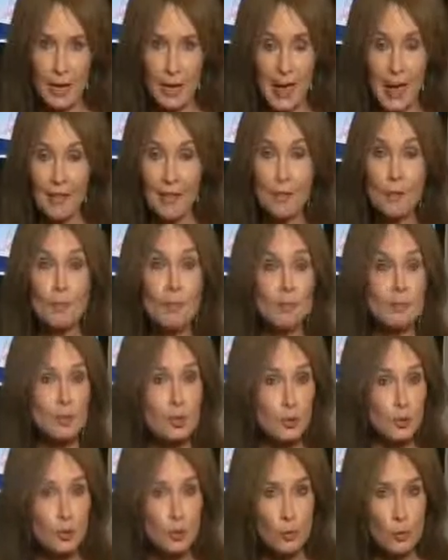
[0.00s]
And the
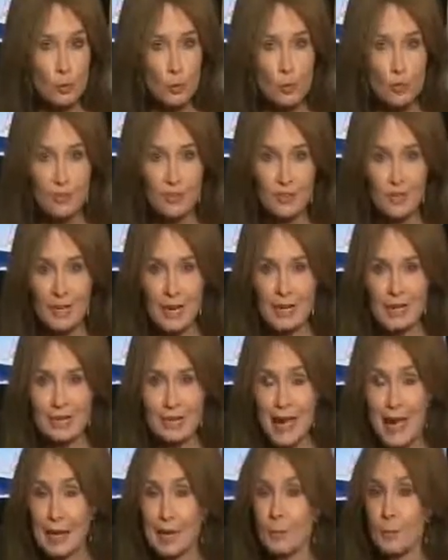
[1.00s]
mystery grew of the
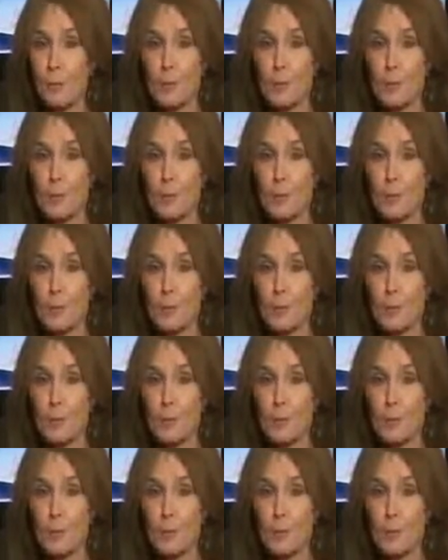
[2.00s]
Titanic,